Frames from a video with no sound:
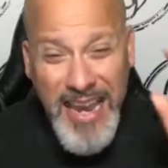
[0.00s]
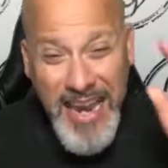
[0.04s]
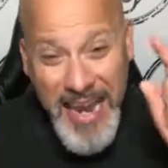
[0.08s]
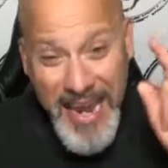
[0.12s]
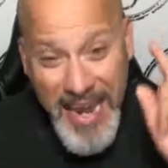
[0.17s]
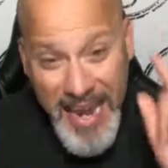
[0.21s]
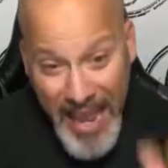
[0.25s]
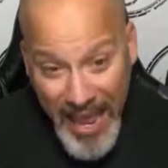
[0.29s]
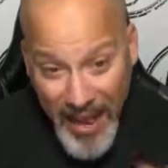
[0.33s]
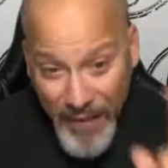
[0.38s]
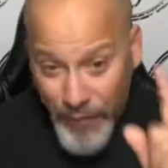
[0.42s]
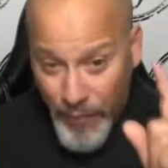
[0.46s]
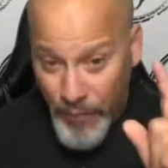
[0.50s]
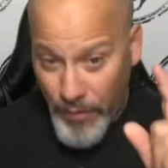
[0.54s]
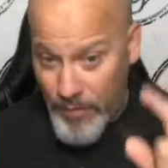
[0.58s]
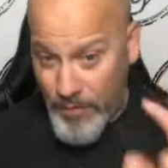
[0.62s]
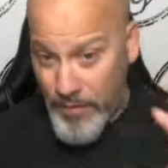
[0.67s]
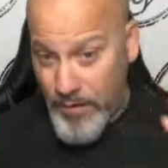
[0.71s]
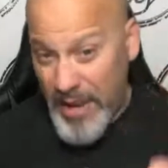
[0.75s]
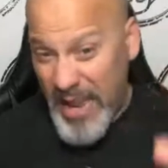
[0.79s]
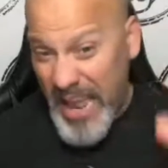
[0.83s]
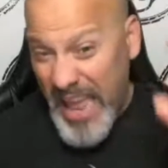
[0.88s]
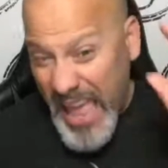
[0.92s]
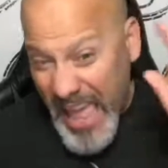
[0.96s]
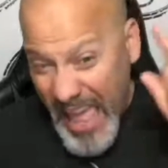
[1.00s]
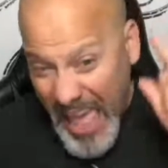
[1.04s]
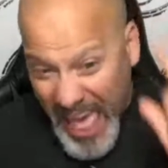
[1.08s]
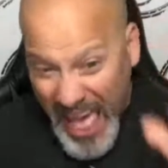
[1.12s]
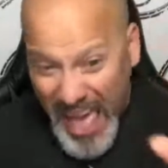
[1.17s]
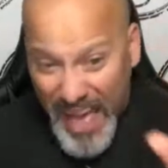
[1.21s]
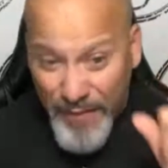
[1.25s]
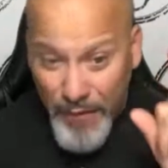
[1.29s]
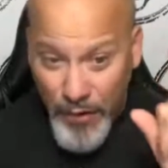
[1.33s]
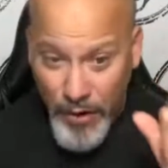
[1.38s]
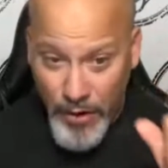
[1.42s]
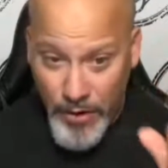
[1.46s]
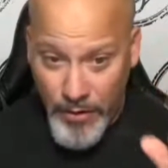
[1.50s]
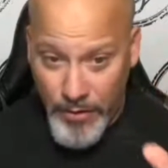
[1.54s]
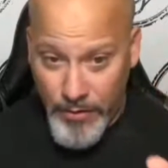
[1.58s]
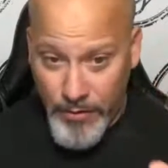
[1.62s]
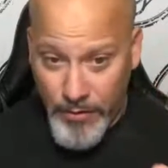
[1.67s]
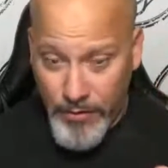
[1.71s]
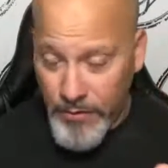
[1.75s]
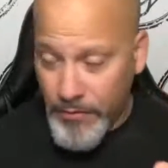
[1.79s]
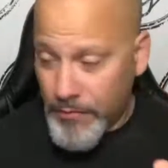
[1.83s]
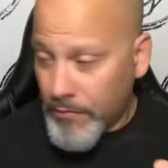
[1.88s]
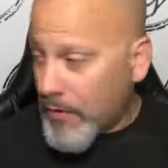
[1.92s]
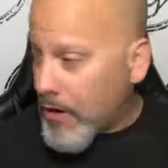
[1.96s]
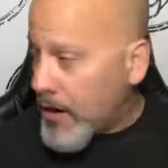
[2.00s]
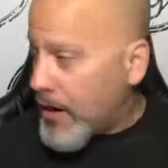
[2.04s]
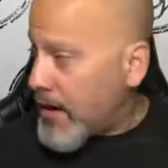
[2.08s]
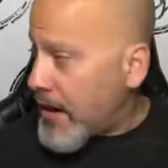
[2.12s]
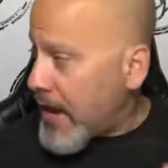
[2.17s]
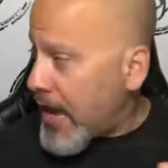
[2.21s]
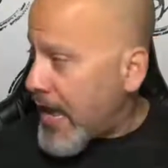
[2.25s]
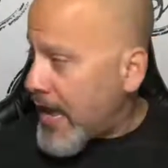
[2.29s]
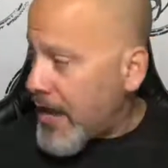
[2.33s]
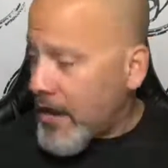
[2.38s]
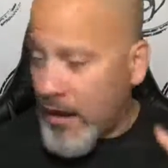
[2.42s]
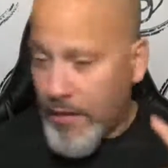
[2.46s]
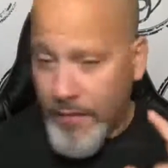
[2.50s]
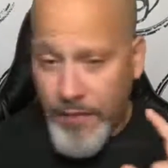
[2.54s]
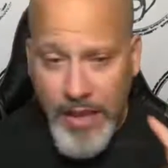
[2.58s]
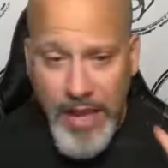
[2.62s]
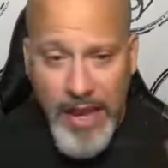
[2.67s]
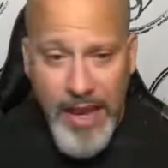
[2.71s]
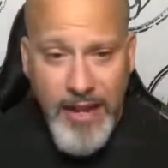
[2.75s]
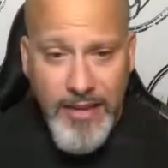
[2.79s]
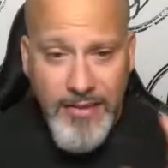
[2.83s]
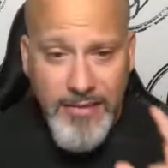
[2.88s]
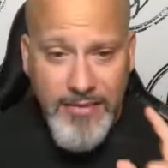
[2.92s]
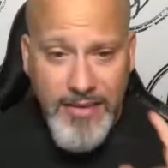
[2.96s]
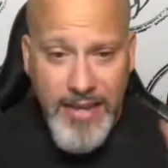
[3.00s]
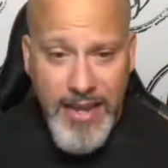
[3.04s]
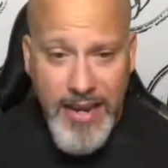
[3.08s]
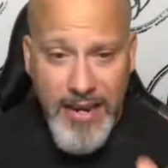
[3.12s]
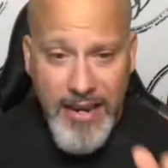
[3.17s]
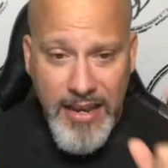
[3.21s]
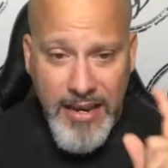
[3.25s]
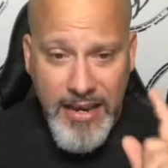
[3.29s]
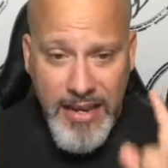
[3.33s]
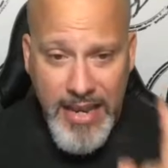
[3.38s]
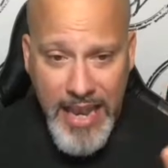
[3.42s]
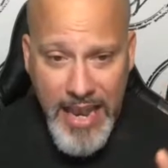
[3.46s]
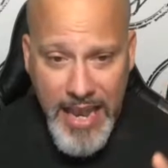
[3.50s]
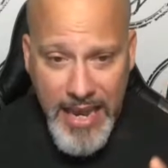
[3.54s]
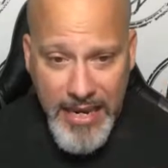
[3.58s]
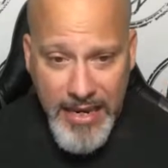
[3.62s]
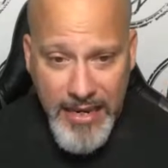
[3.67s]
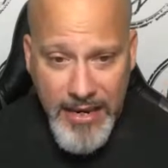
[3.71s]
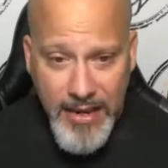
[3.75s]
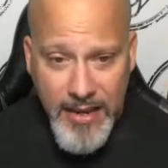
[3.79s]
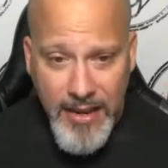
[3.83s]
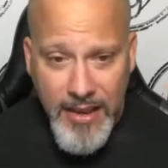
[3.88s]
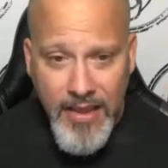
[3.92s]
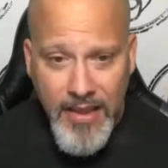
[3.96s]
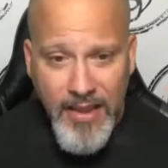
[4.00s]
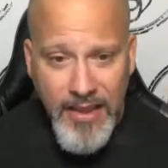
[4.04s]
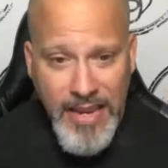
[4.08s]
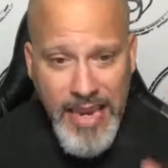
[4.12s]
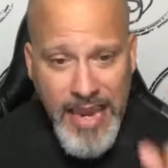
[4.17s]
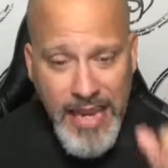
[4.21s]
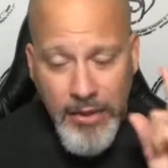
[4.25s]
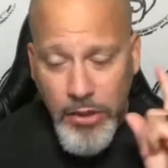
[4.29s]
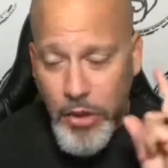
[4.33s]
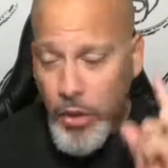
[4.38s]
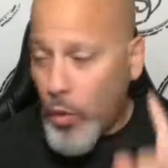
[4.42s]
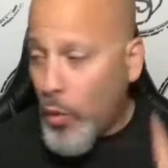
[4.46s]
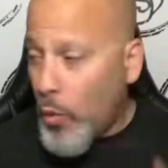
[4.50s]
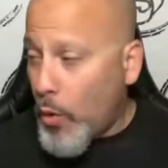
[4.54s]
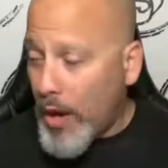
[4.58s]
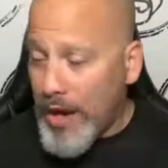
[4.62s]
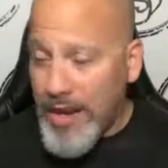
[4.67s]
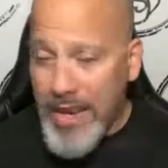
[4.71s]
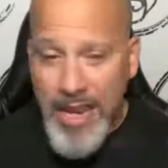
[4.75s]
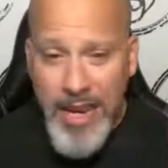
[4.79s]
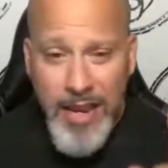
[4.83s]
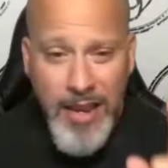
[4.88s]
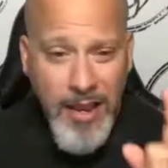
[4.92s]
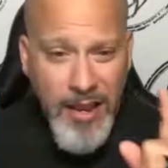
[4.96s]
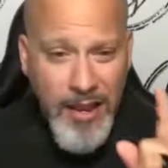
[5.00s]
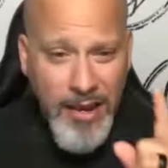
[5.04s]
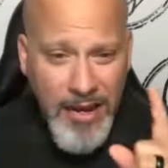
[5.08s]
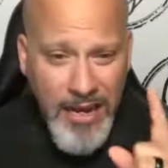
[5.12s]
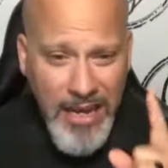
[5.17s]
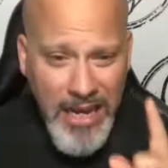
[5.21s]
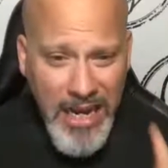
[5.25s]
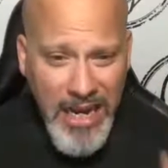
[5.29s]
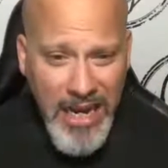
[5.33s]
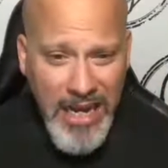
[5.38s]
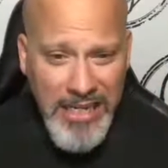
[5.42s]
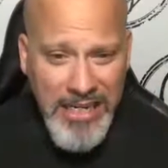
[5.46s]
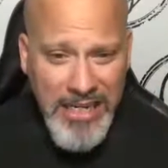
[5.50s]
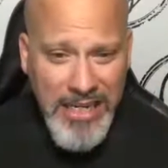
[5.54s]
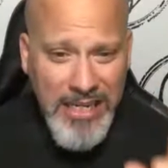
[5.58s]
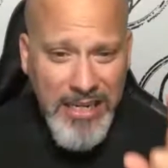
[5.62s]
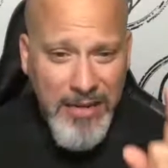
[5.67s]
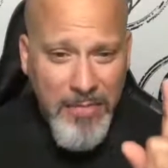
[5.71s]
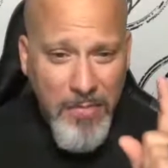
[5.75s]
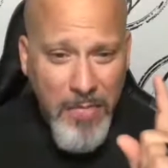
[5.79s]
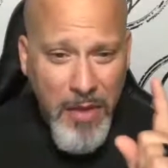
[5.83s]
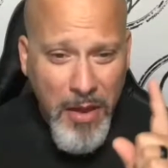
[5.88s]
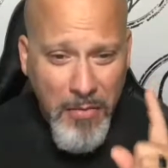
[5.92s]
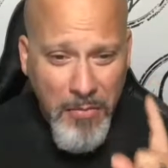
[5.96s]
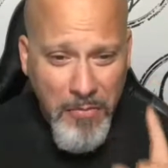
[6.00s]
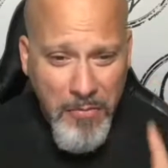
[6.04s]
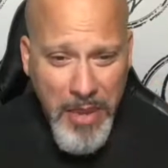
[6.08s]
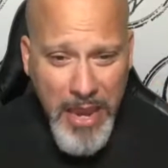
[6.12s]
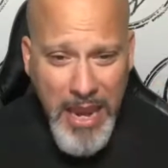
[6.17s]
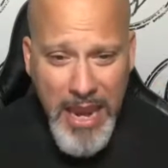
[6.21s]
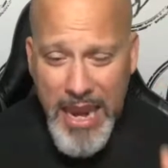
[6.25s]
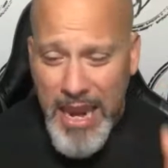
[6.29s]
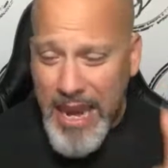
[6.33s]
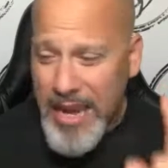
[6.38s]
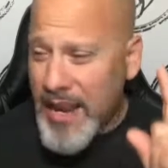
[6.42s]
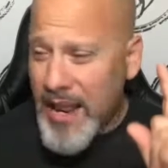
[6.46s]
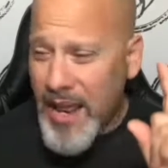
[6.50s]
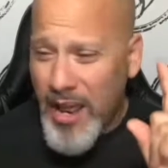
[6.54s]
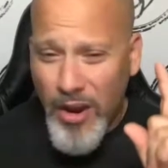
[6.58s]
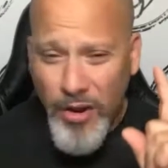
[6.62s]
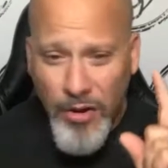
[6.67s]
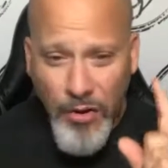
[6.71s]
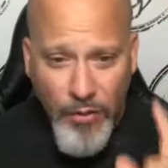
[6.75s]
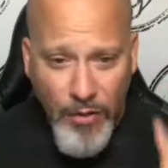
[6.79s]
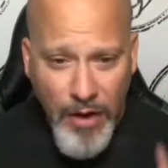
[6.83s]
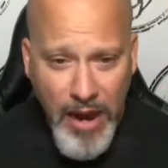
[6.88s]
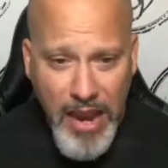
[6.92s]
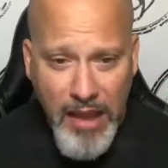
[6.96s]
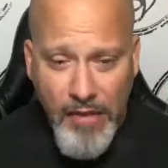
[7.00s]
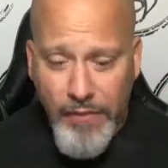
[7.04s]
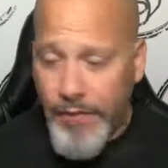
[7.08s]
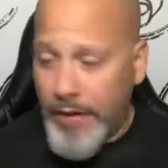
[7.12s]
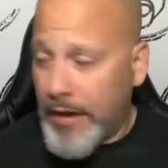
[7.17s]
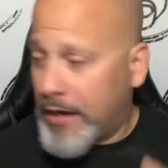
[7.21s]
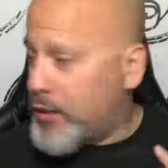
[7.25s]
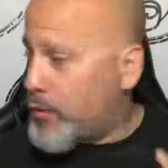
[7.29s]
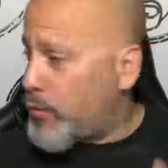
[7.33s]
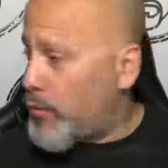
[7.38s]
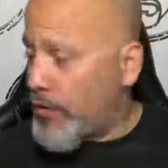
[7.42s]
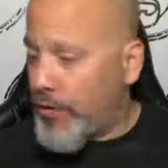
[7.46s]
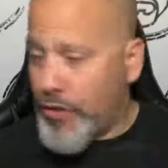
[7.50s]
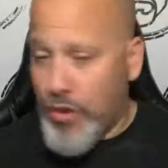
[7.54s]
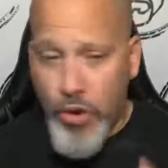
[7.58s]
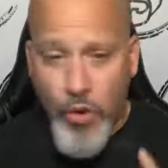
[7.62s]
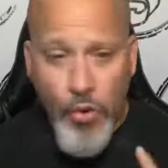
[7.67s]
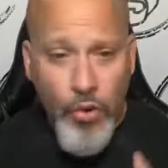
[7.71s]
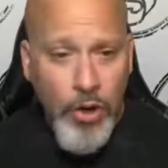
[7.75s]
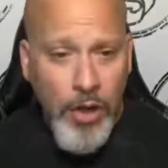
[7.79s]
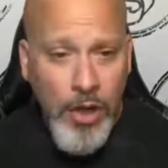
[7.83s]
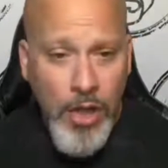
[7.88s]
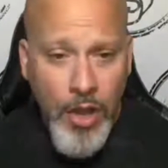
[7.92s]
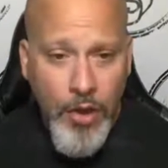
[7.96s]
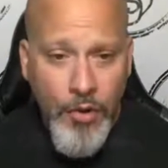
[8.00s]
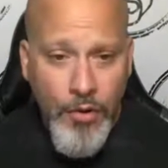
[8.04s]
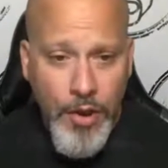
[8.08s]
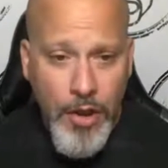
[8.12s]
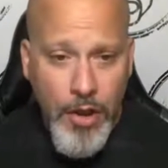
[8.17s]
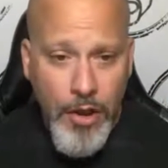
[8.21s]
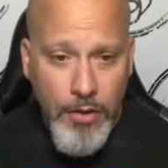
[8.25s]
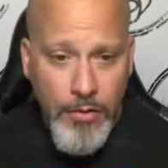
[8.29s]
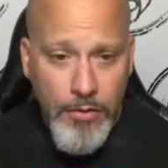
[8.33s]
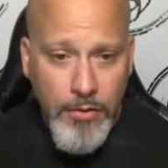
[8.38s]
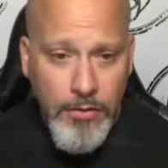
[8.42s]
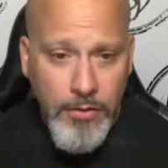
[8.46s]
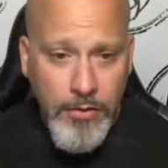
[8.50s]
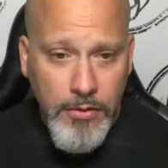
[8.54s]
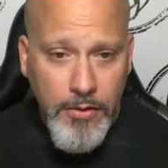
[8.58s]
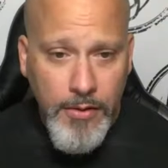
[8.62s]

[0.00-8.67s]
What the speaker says: Never, ever run out of content again. Get 20 custom-made graphics with your logo